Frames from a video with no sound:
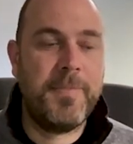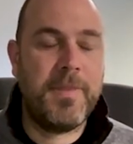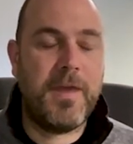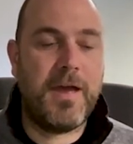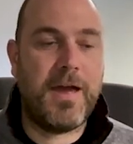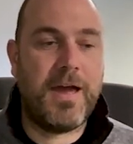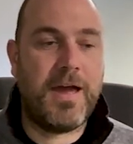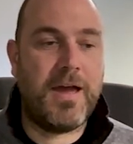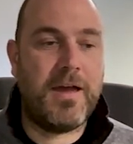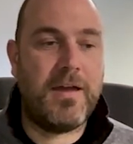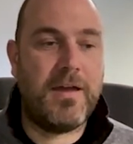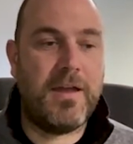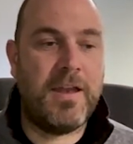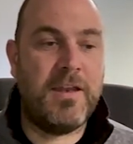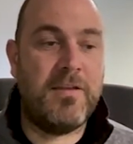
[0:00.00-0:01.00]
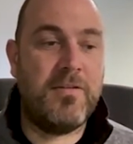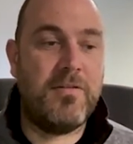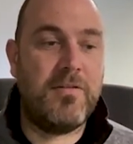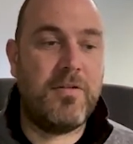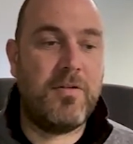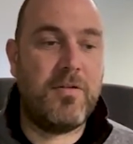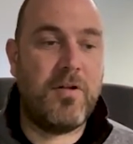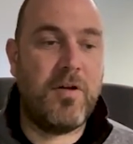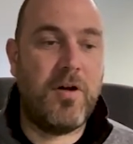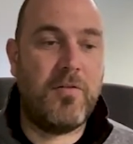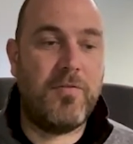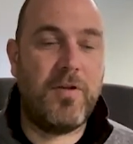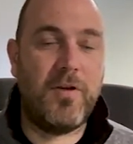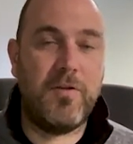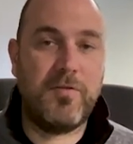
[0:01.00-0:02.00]
Uh, and of
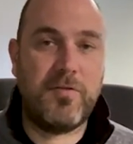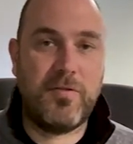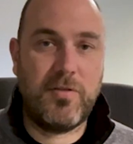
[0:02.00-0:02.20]
those,